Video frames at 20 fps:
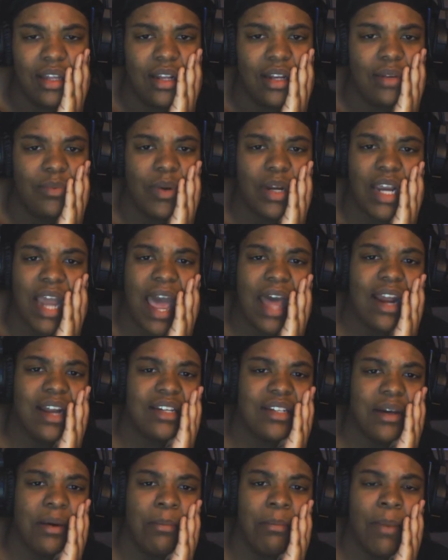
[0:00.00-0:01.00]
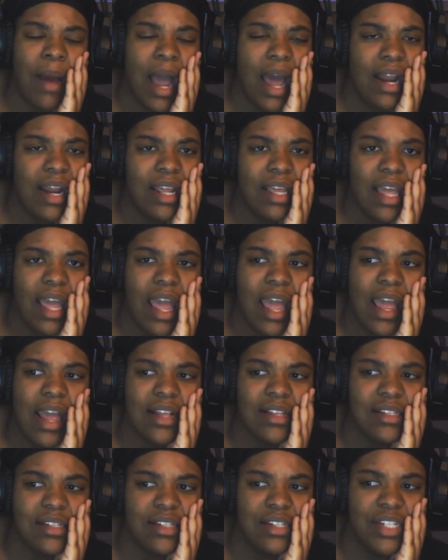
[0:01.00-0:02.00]
What kind of demonic
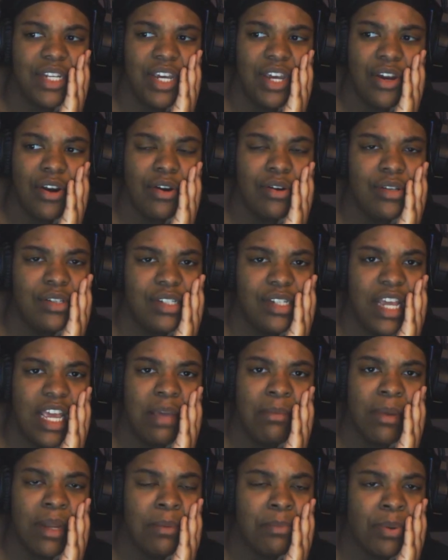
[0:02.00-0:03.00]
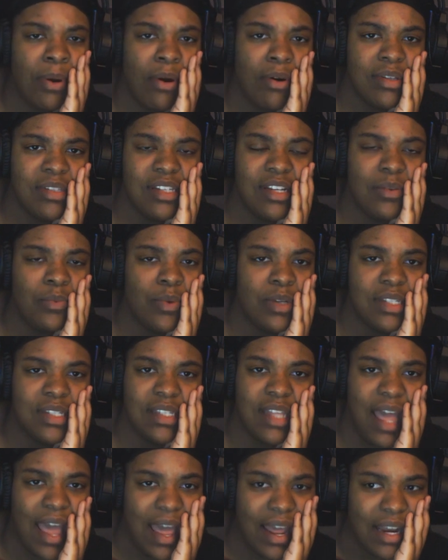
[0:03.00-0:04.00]
ass deer demon person was
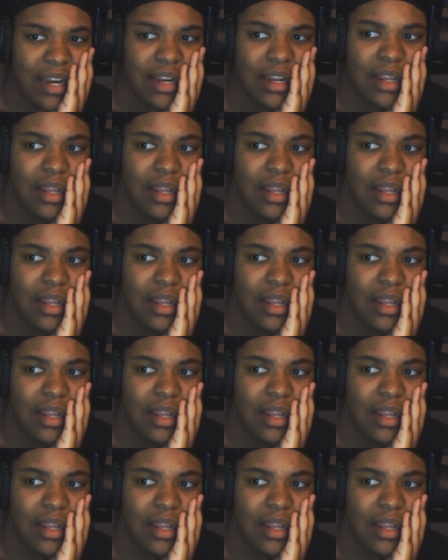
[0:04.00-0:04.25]
that?